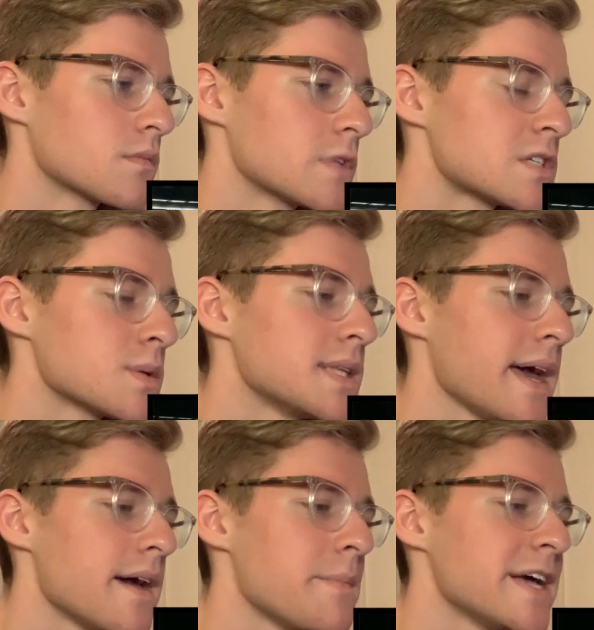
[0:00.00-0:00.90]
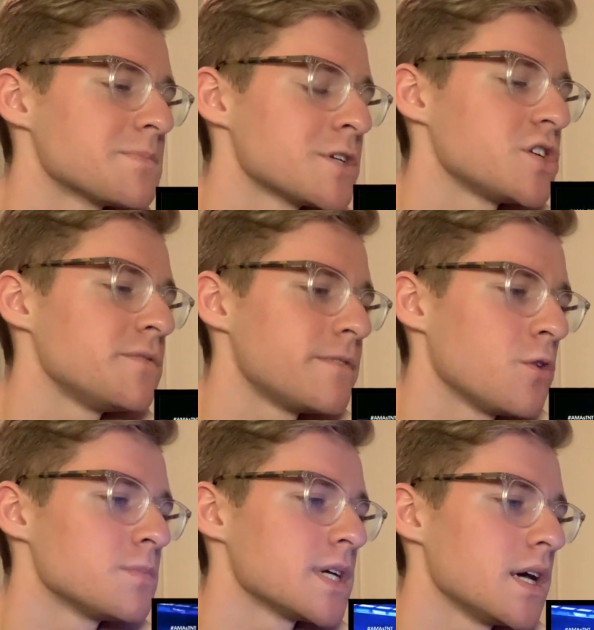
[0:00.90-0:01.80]
This was the AMAs, but she
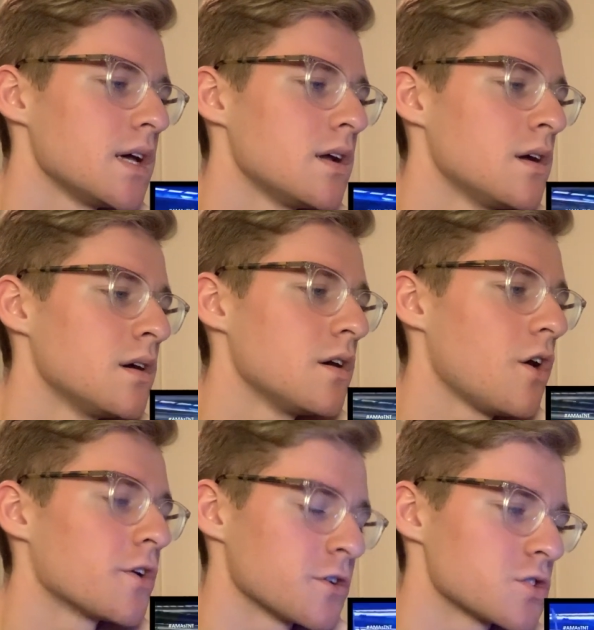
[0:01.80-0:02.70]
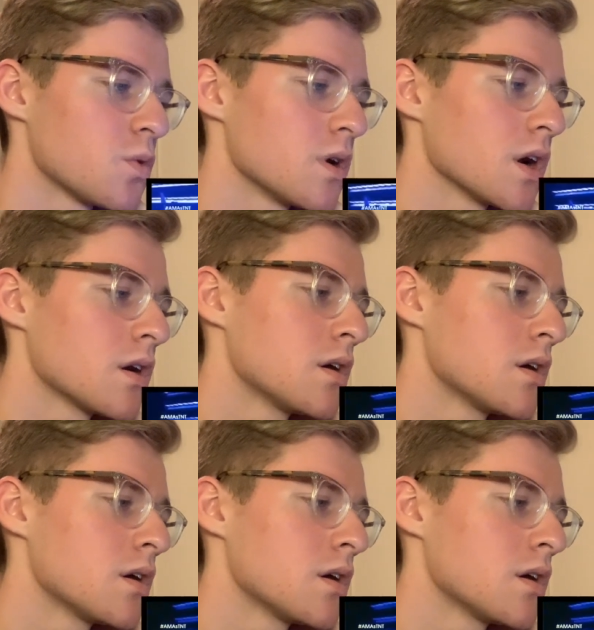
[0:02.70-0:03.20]
filmed it on her tour.